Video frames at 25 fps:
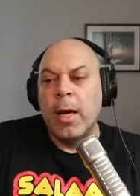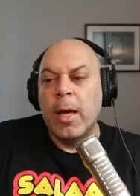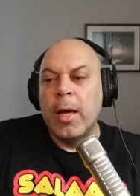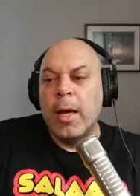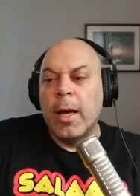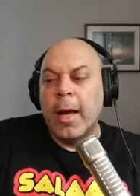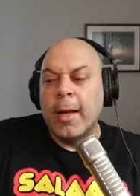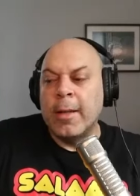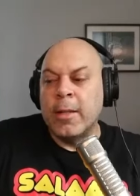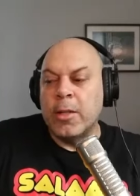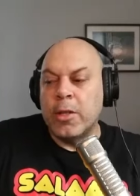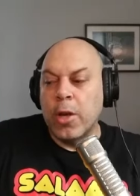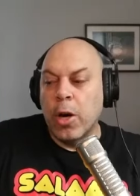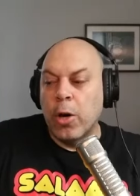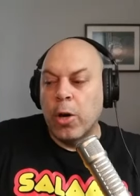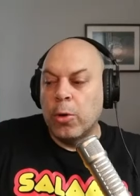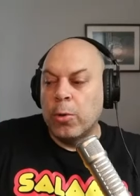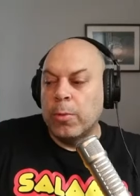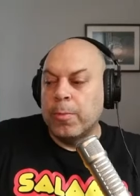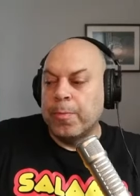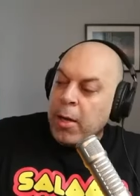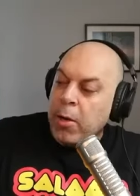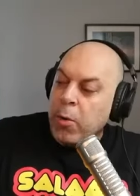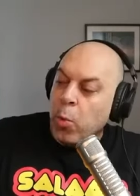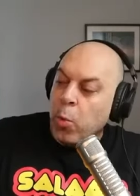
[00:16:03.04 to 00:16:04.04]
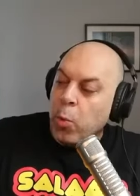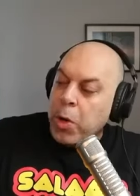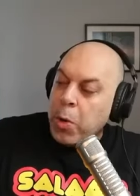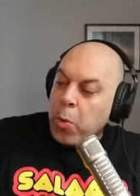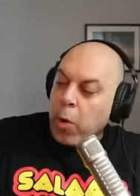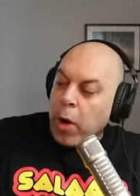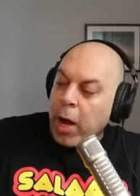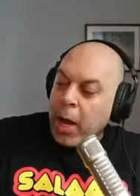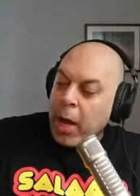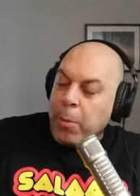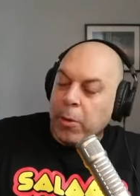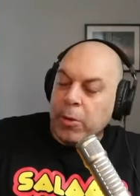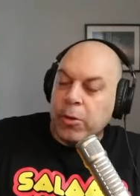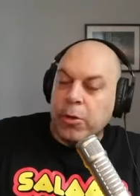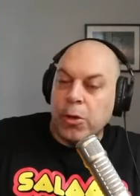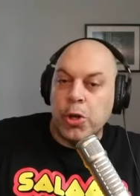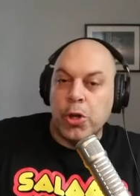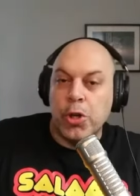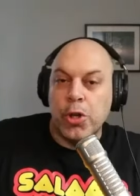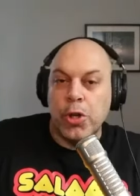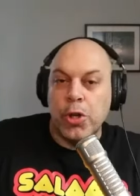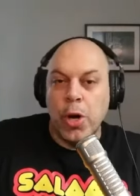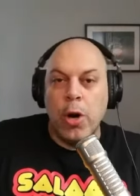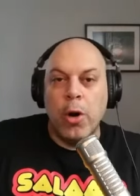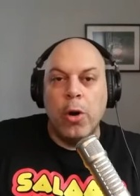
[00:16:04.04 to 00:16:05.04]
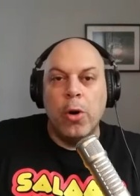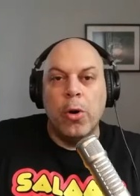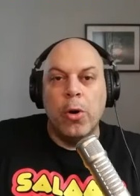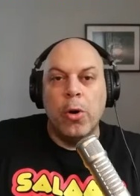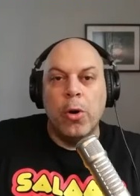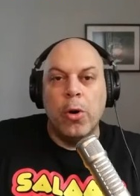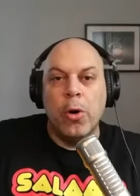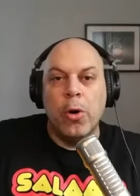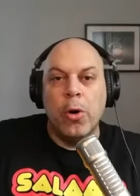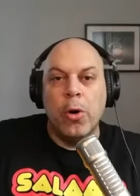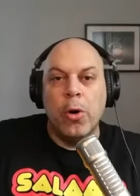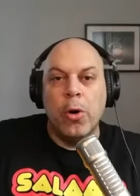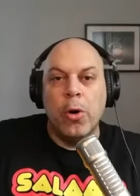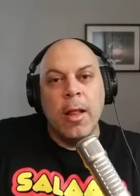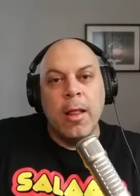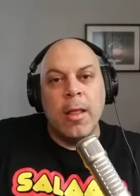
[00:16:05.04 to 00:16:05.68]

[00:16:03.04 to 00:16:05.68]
And so we were able to show